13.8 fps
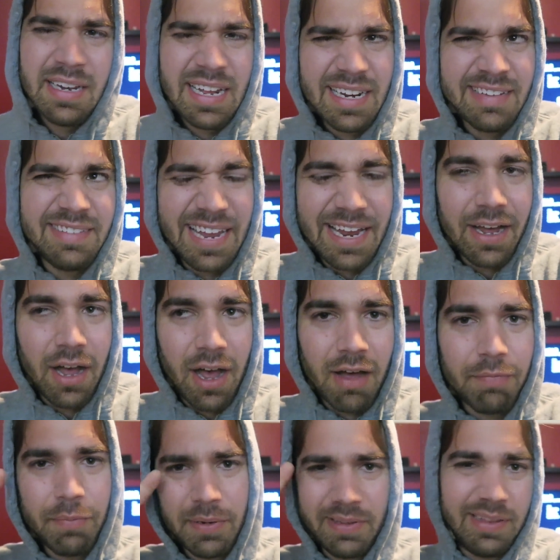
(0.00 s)
not a day
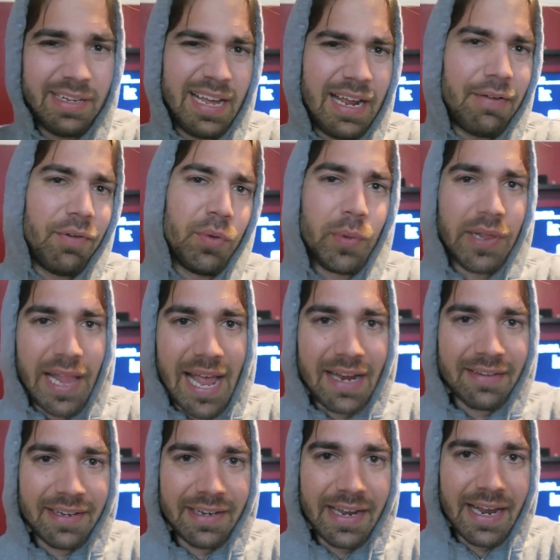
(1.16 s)
off, but kind of a
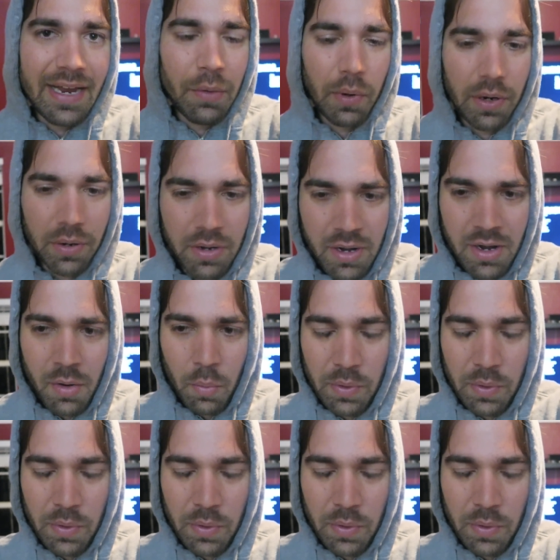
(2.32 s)
relaxing day where